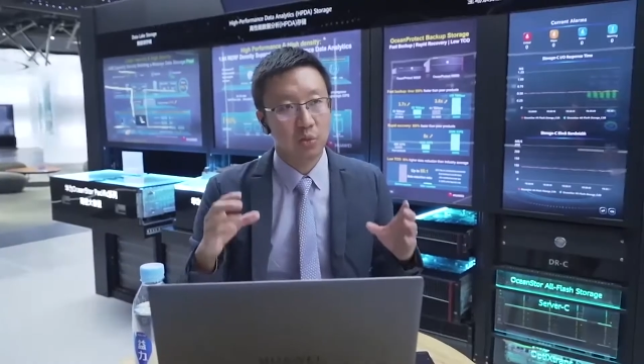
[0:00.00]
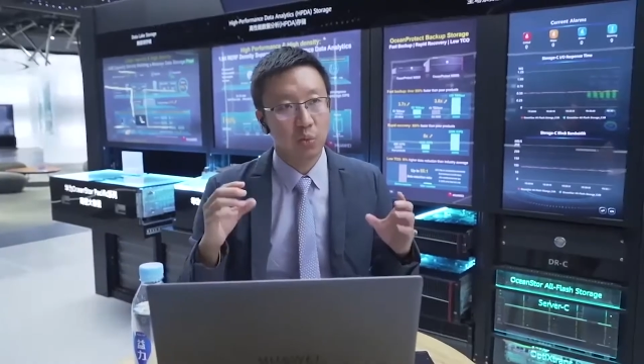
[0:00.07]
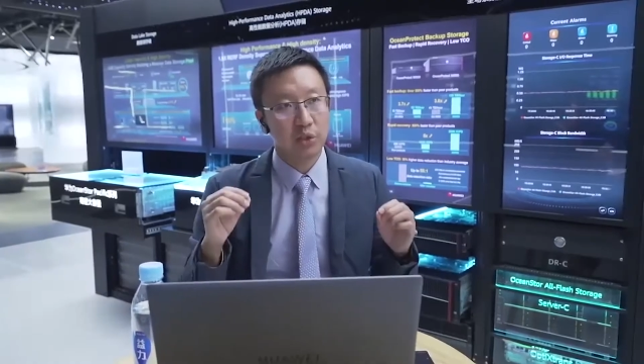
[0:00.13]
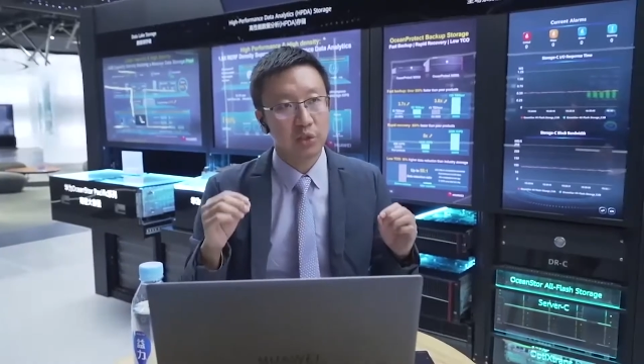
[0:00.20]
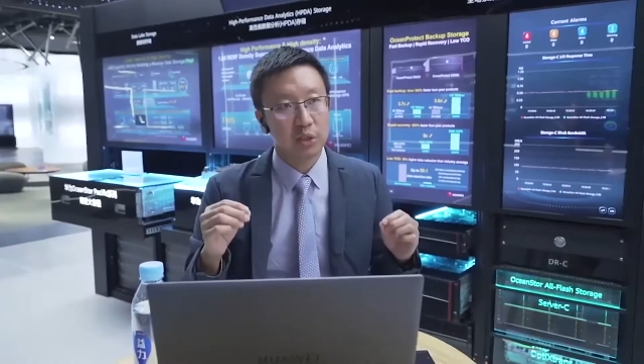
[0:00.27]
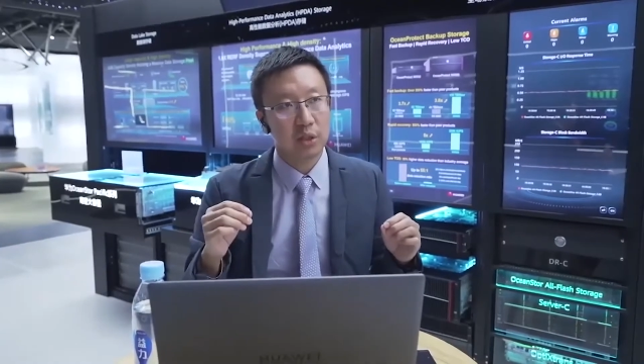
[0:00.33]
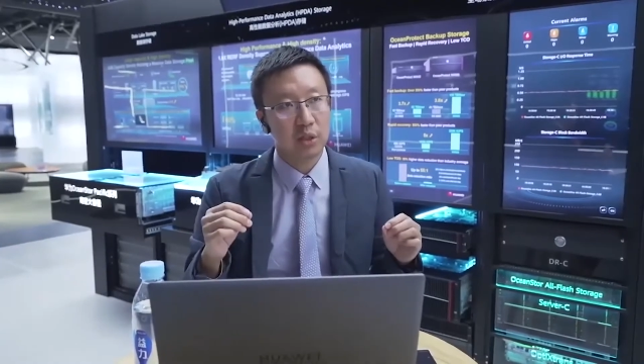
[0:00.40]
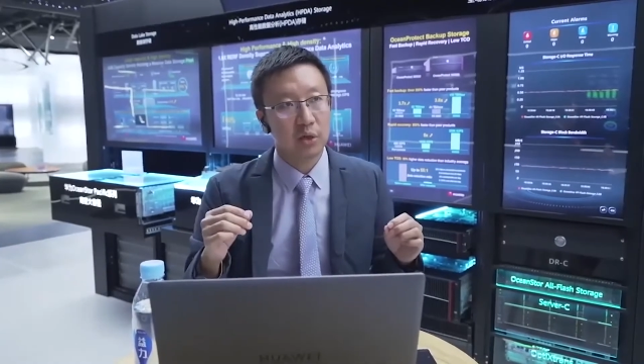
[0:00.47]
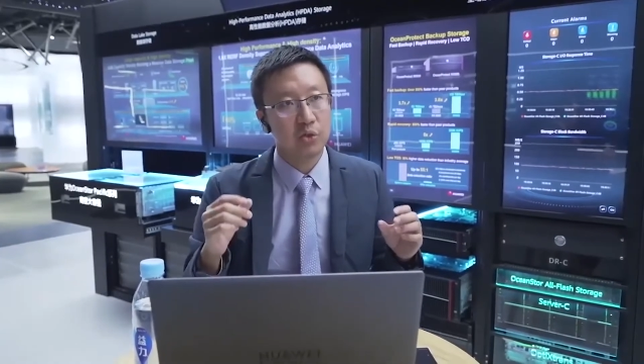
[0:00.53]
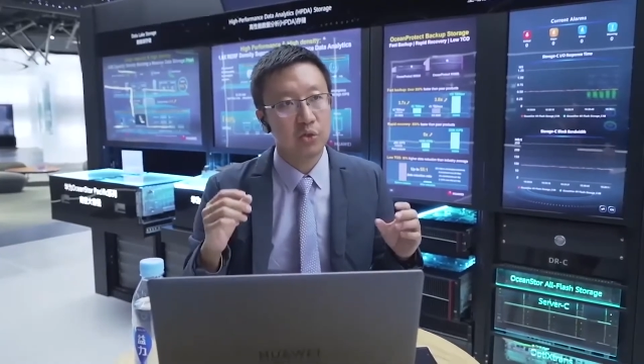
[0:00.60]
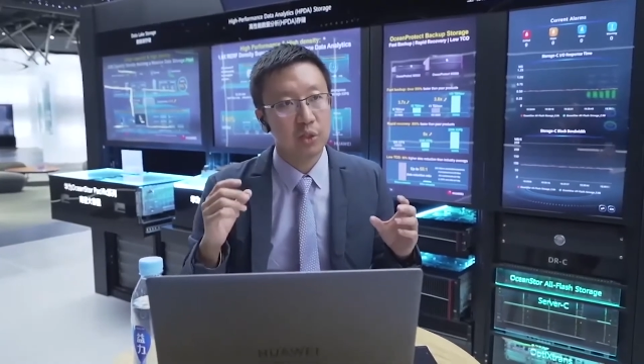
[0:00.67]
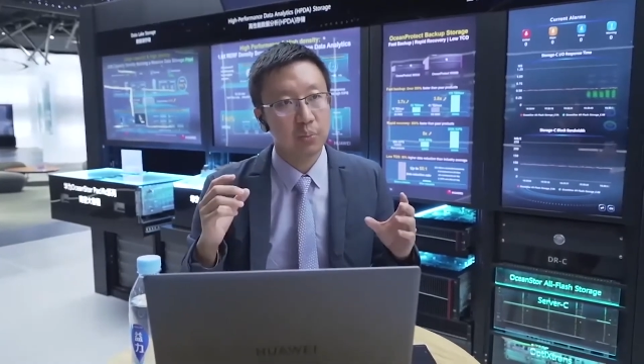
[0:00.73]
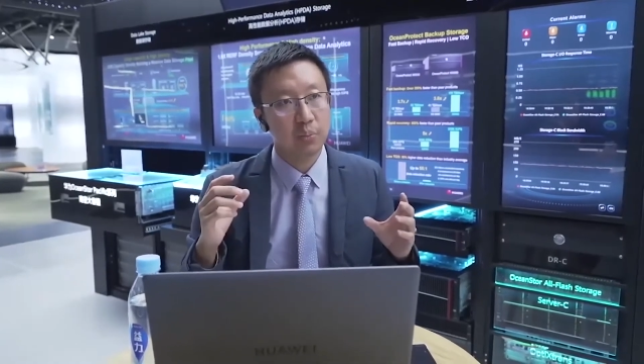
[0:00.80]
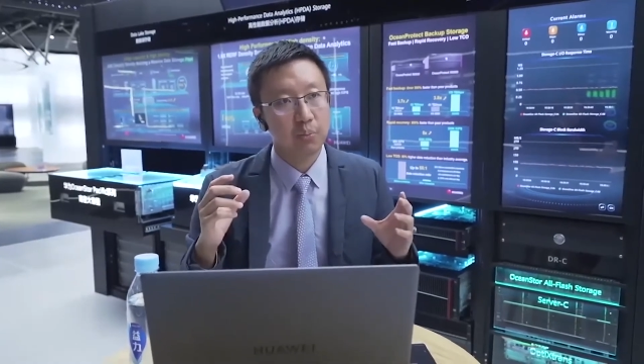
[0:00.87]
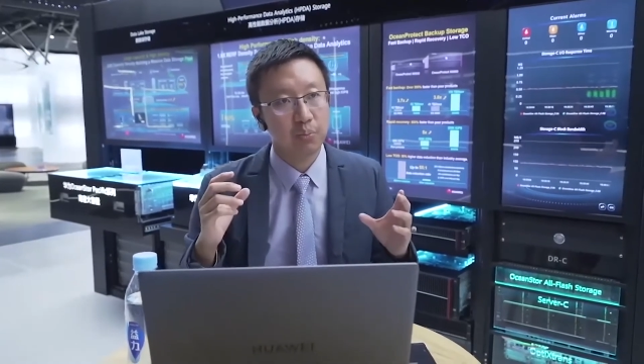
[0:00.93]
What the
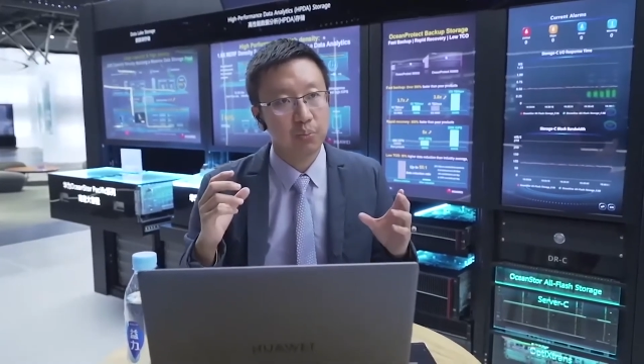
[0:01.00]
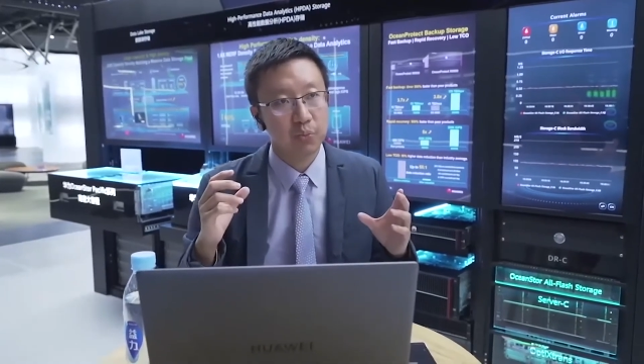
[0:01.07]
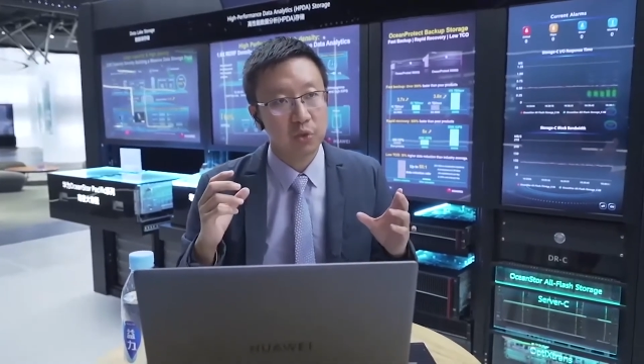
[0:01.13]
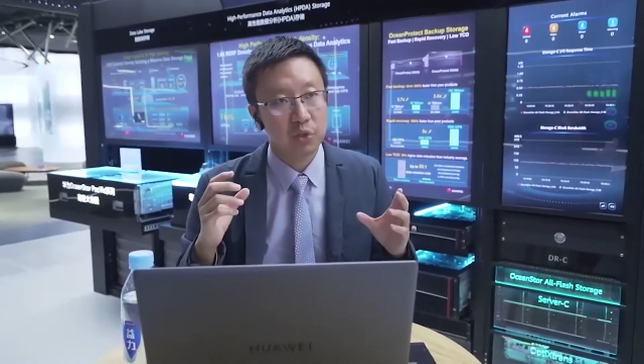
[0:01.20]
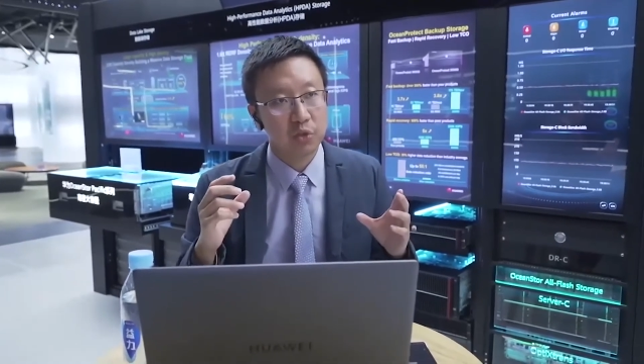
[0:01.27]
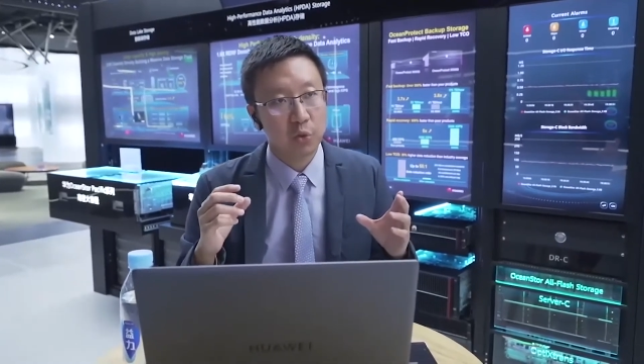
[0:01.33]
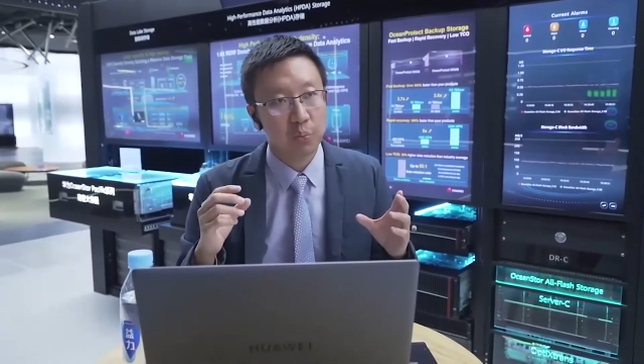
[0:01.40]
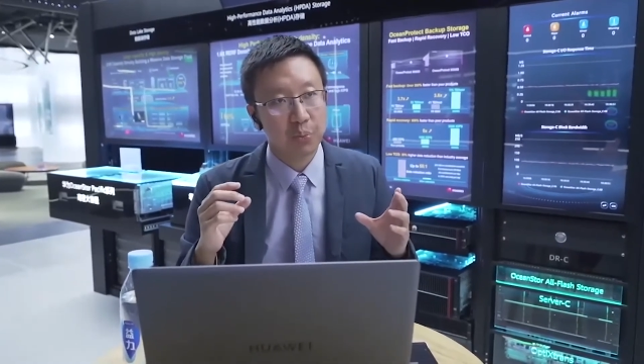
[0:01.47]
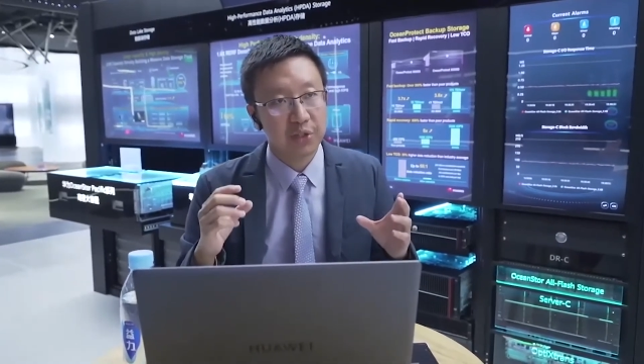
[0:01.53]
Ocean Storage